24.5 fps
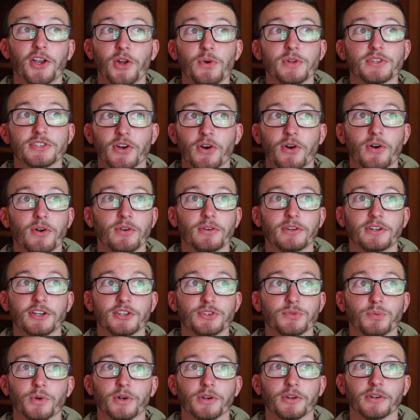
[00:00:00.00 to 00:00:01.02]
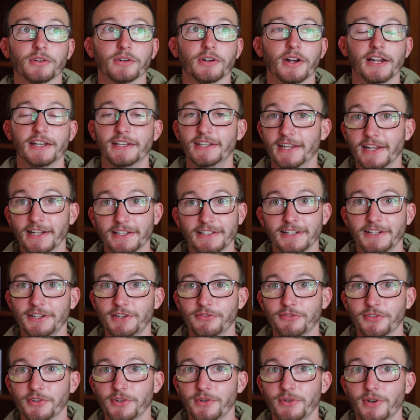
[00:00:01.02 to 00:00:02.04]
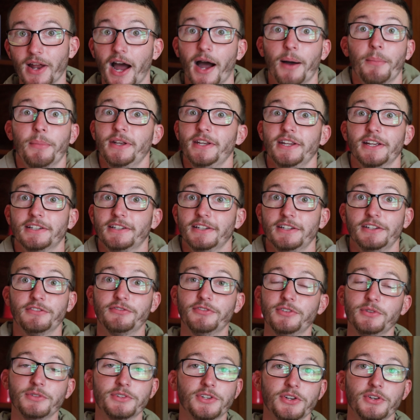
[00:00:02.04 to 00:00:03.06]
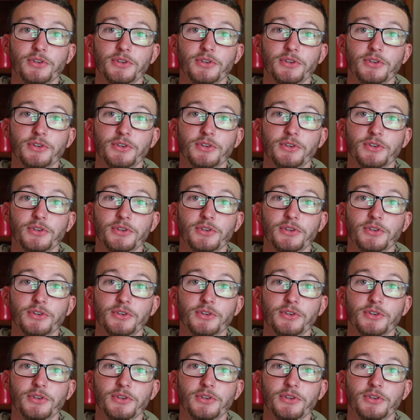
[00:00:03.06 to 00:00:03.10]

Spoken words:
I know it's hard because we're addicted to food. I'm addicted to food